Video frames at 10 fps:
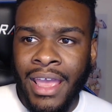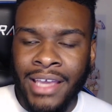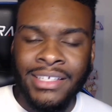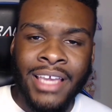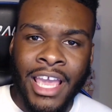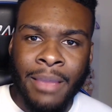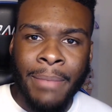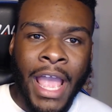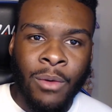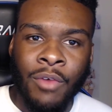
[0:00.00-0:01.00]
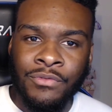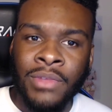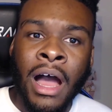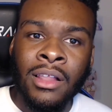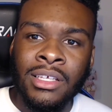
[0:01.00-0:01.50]
and came back with
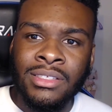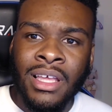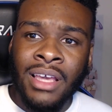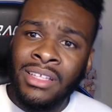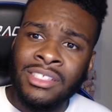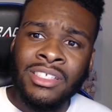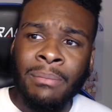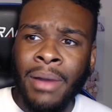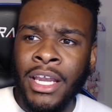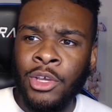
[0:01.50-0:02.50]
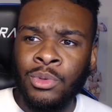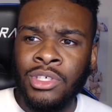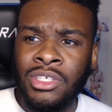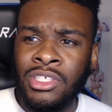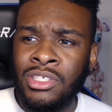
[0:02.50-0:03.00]
knowledge than somebody who
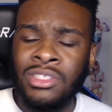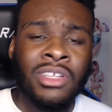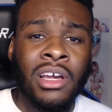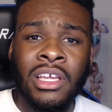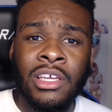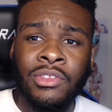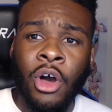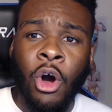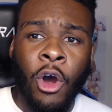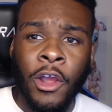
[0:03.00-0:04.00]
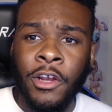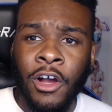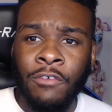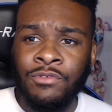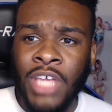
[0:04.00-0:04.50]
just studied the art
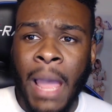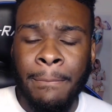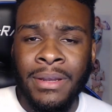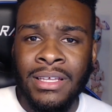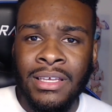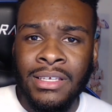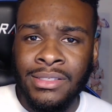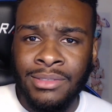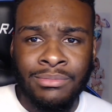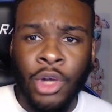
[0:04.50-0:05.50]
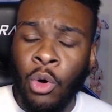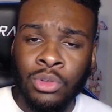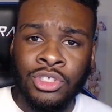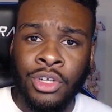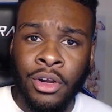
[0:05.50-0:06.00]
of Japanese
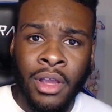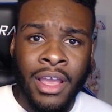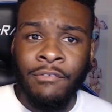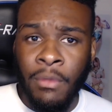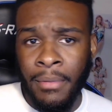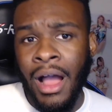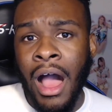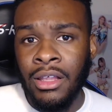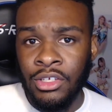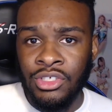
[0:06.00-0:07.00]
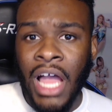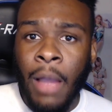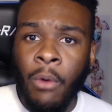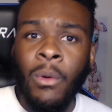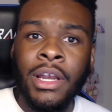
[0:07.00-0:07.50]
culture from college.
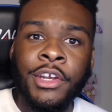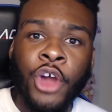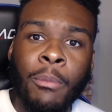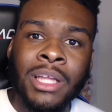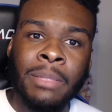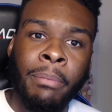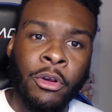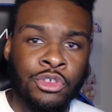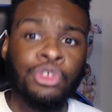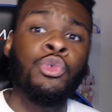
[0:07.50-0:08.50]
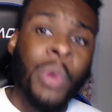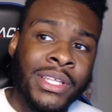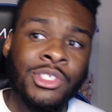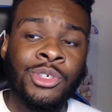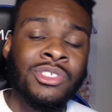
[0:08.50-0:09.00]
I would want to know about the person who
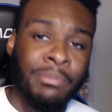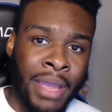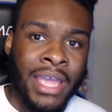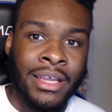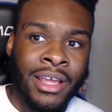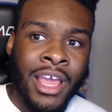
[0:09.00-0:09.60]
went to Japan,